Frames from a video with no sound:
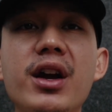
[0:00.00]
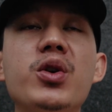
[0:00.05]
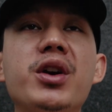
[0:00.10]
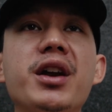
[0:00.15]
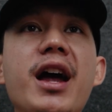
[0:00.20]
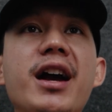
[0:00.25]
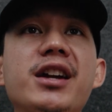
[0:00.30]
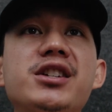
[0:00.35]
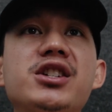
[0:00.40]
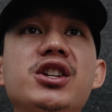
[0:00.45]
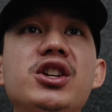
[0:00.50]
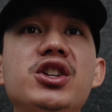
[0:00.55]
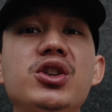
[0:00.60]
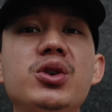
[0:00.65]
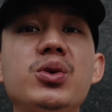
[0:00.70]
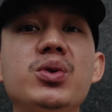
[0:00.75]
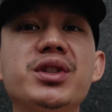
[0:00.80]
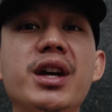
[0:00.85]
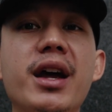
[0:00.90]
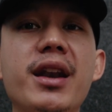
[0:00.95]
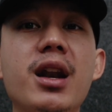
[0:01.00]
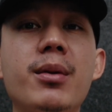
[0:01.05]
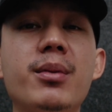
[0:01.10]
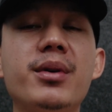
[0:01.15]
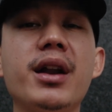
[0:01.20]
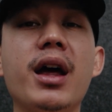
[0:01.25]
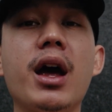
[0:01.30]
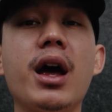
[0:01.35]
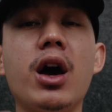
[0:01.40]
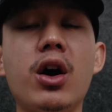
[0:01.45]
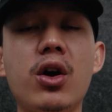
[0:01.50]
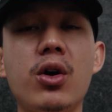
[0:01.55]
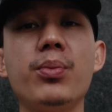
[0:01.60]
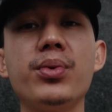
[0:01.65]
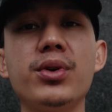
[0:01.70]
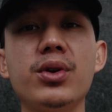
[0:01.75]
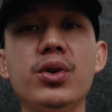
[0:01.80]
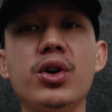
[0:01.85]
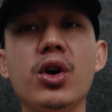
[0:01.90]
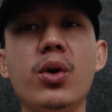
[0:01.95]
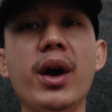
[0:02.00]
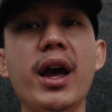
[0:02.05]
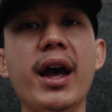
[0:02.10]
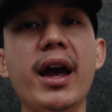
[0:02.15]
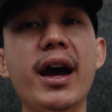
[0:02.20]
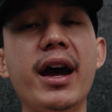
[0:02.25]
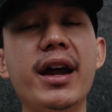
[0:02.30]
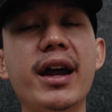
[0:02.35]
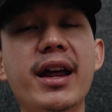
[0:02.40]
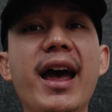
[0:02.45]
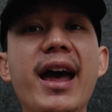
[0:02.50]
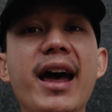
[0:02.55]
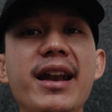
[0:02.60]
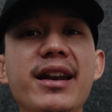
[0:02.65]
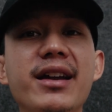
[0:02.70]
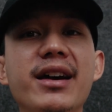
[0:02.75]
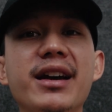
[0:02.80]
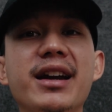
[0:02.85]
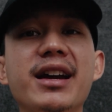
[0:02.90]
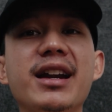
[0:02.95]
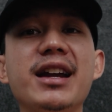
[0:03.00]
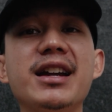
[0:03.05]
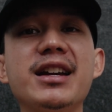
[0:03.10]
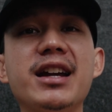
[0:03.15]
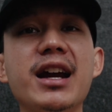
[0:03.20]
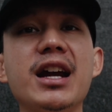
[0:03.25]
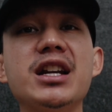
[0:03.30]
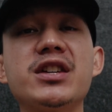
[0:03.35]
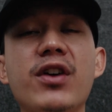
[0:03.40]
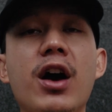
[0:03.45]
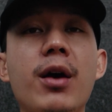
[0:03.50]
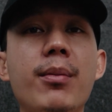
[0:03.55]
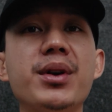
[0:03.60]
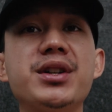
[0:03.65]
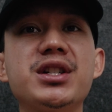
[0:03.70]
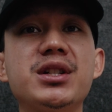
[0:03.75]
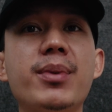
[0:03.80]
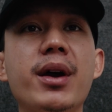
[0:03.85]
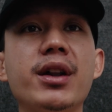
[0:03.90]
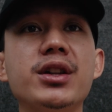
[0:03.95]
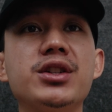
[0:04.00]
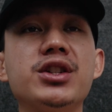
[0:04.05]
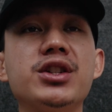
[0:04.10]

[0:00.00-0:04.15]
you can actually use that number to help you go ahead and get a gauge of how much to spend.